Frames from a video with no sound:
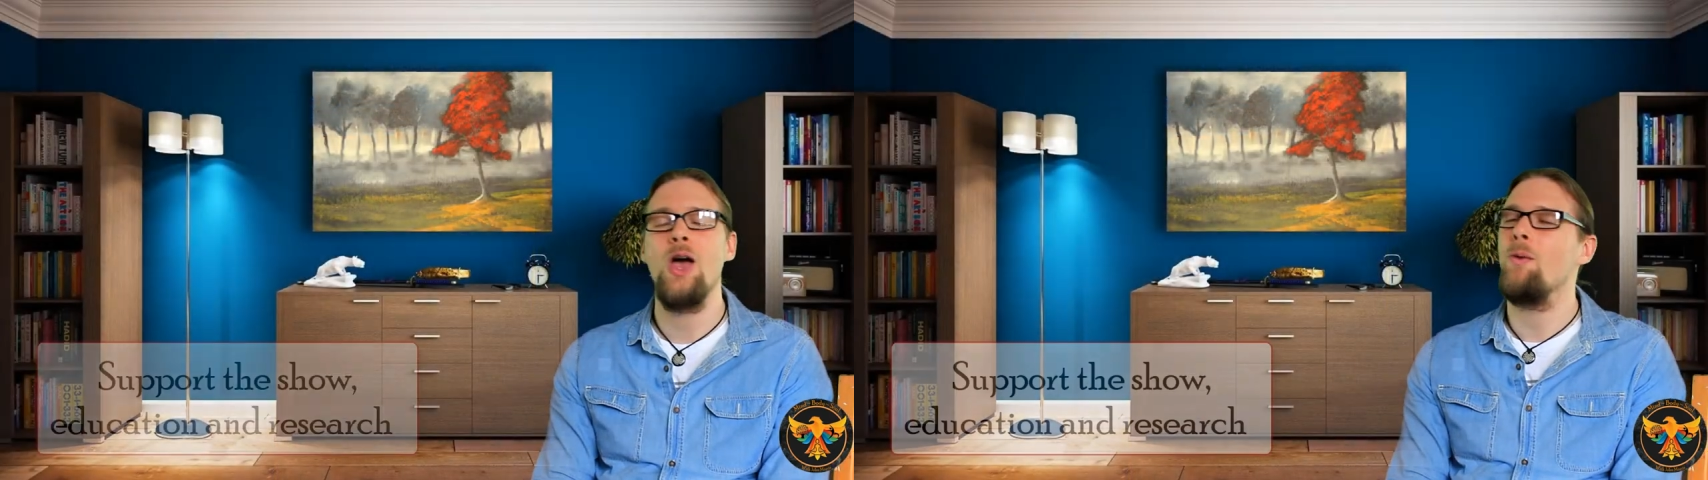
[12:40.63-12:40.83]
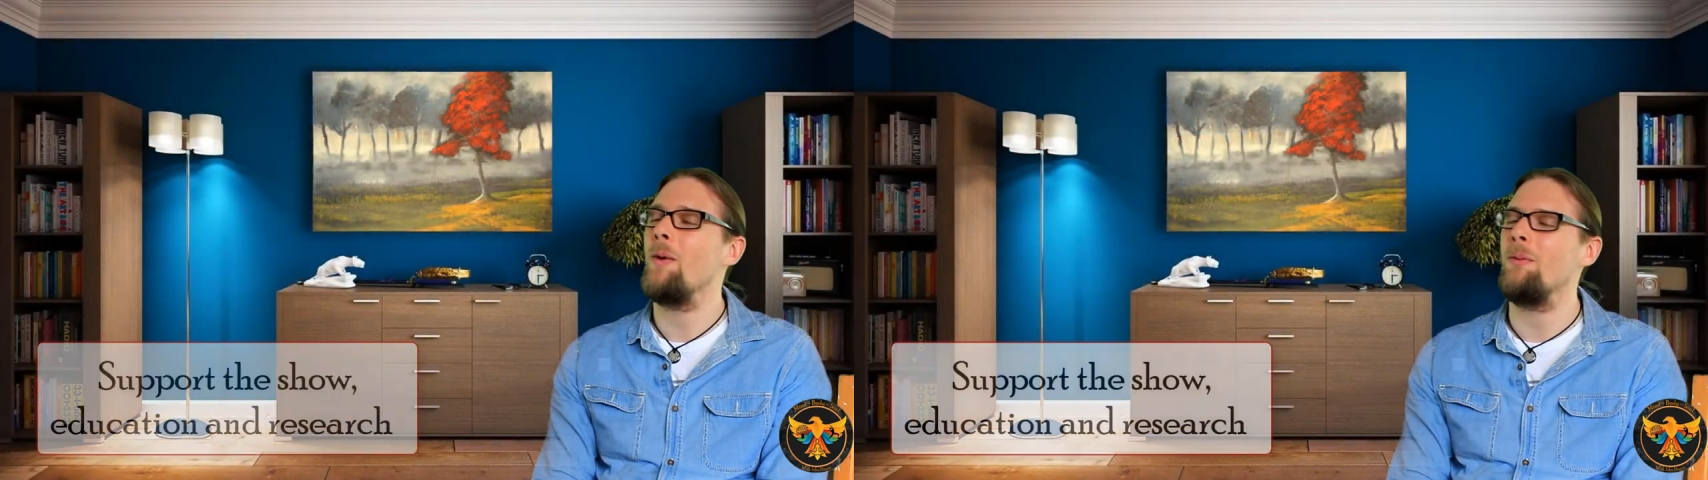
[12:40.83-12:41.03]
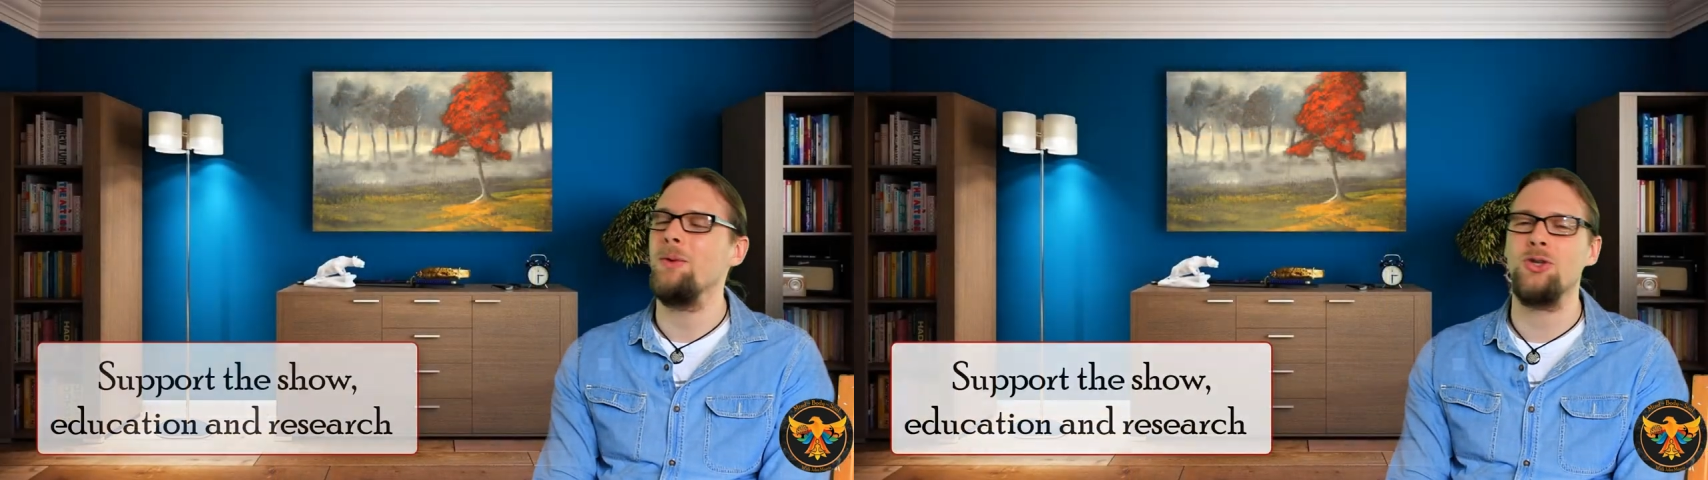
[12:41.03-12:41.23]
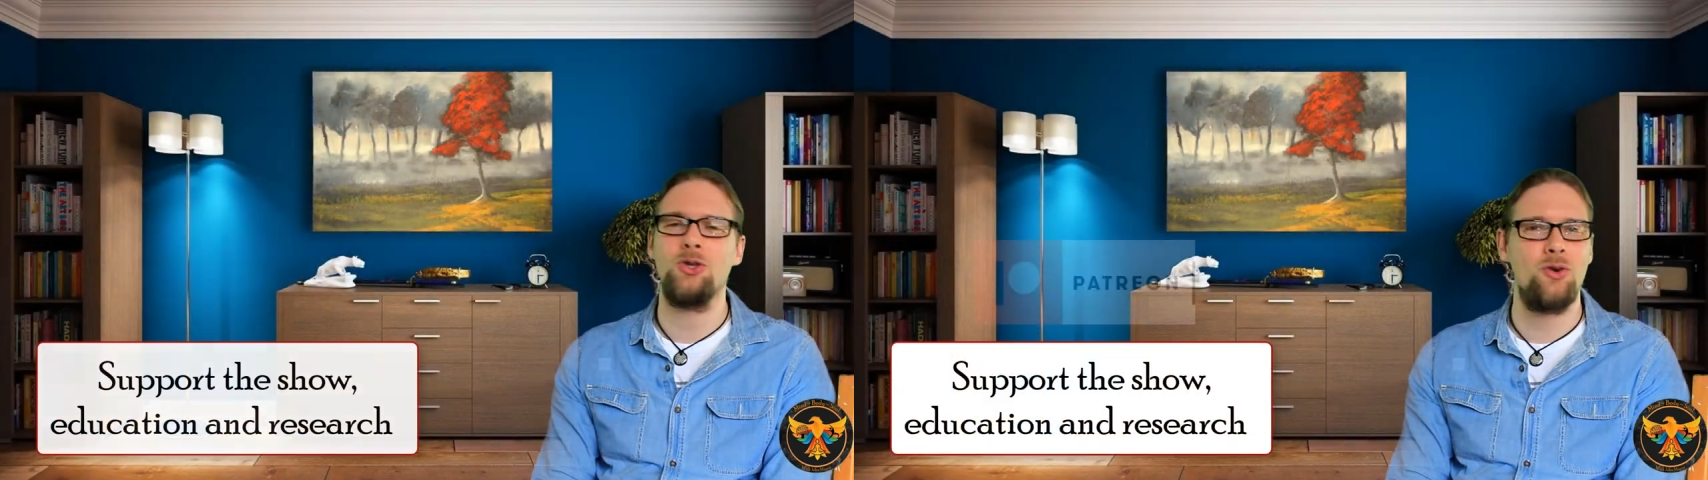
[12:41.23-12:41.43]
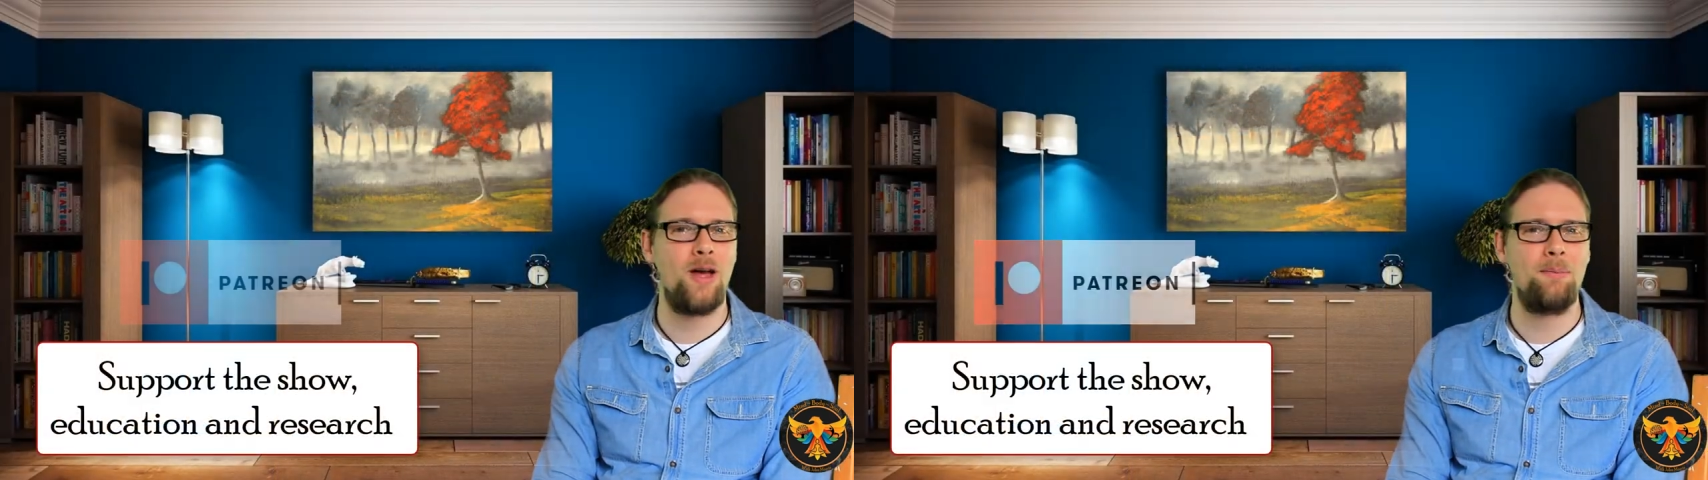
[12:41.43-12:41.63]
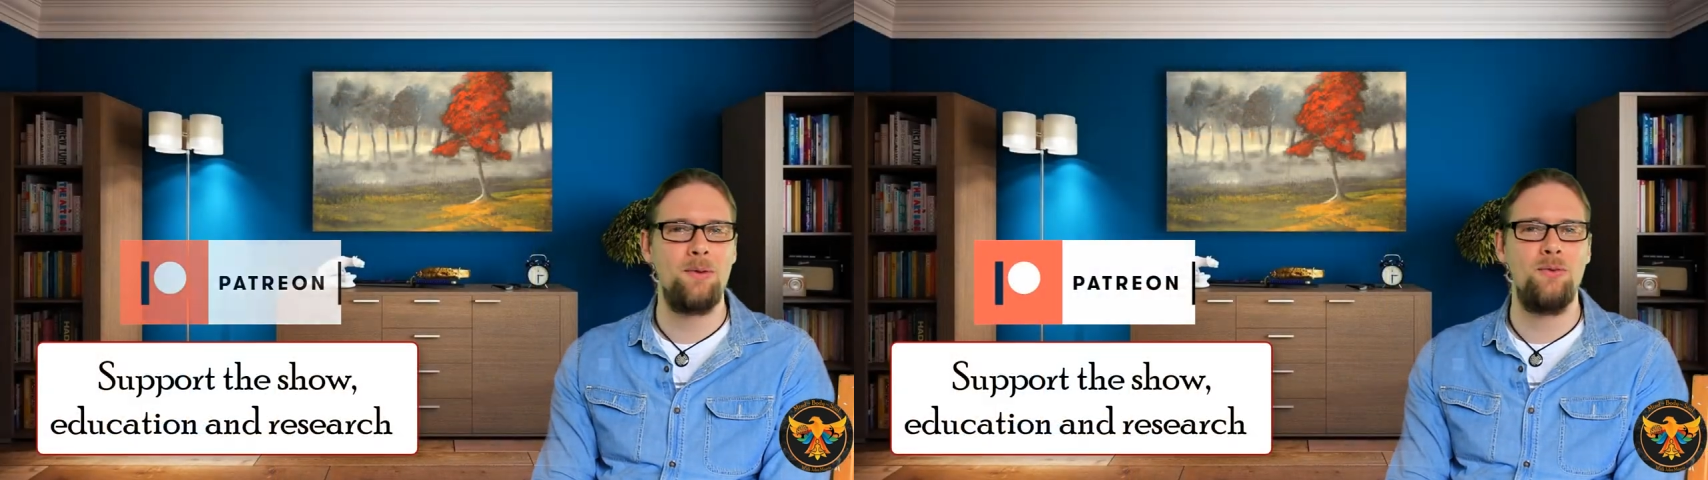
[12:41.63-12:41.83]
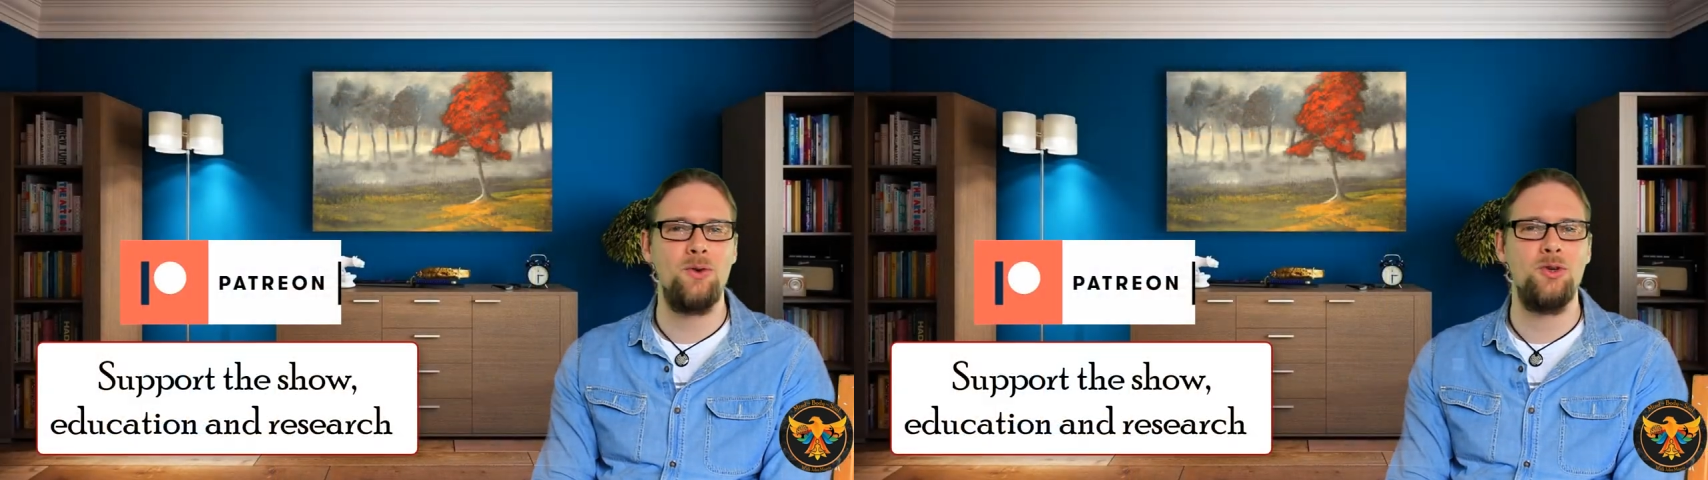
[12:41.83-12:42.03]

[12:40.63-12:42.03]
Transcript: We would be so happy for you to